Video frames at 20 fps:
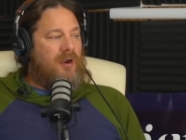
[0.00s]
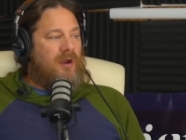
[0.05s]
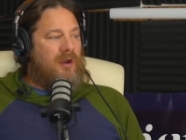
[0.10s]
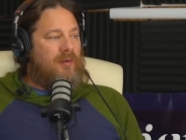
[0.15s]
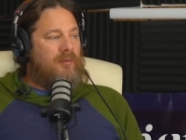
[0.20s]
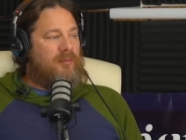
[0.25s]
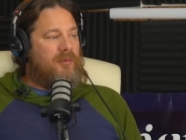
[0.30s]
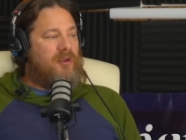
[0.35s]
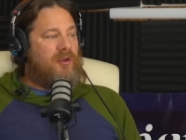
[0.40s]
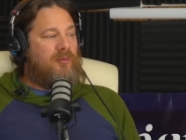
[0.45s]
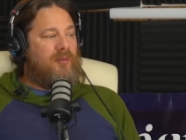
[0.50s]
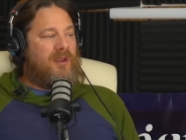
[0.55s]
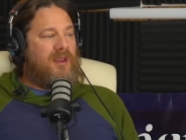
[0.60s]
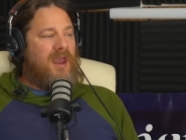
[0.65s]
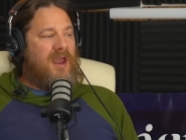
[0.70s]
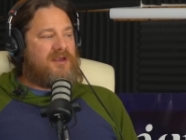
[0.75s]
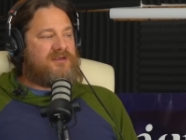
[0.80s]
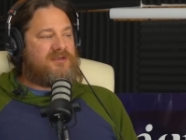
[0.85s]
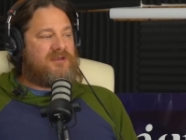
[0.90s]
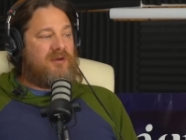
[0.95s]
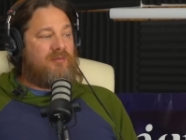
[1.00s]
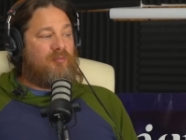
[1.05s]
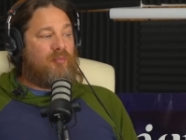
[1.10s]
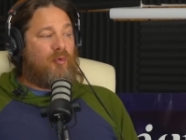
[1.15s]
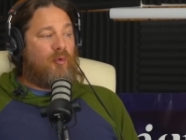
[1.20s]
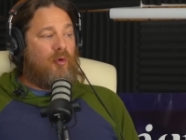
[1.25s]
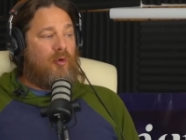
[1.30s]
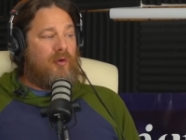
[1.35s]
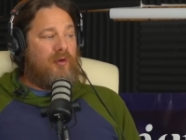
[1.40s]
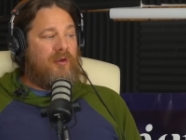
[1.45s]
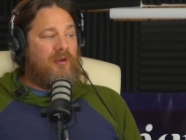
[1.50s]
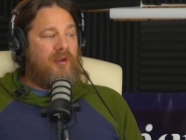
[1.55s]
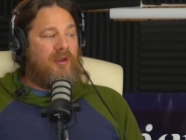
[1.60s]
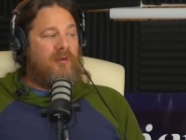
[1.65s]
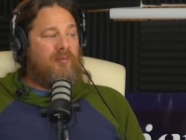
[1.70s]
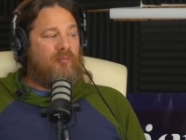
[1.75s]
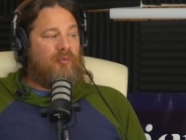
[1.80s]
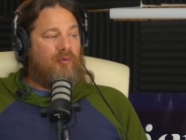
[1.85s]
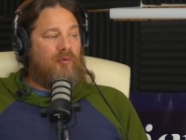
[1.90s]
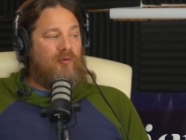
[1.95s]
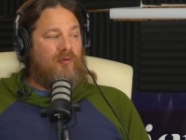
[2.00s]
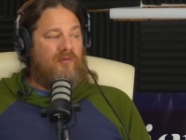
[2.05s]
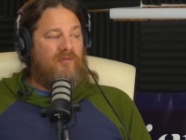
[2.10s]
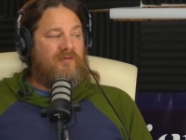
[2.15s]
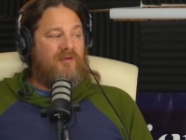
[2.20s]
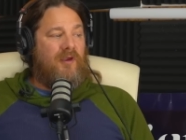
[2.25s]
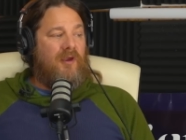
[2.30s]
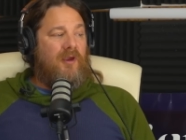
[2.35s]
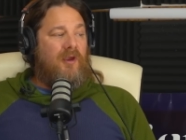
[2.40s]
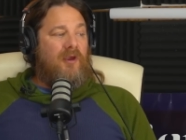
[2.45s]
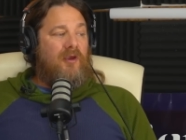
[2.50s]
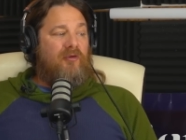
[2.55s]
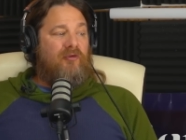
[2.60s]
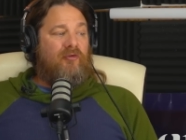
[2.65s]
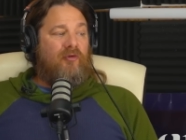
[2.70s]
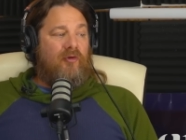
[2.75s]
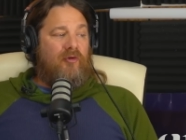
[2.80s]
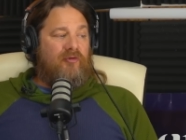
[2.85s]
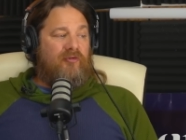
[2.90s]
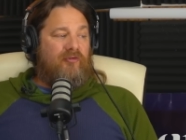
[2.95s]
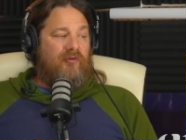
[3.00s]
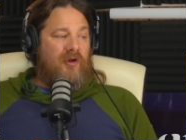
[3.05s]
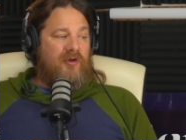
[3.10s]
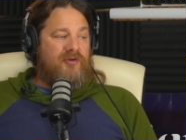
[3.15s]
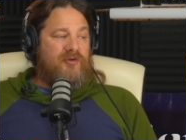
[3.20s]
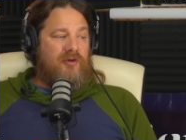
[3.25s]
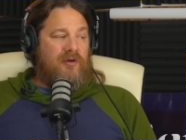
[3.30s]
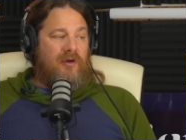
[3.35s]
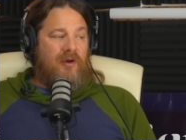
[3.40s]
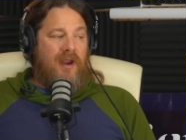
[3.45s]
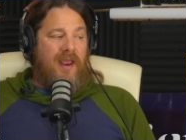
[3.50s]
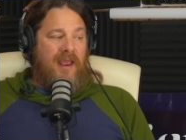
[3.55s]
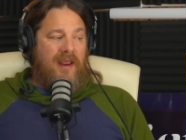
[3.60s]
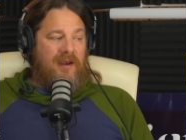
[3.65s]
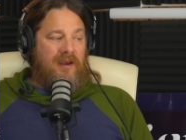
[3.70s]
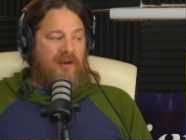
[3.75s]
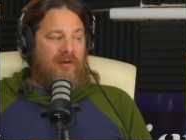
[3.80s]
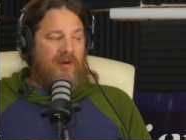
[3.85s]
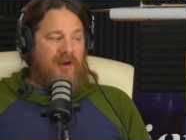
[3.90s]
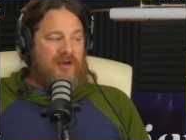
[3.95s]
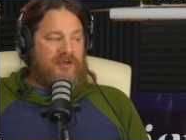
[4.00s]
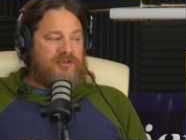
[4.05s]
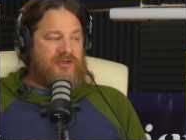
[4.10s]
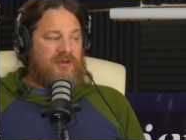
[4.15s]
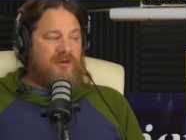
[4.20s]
Humic acid improves soil structure and aeration.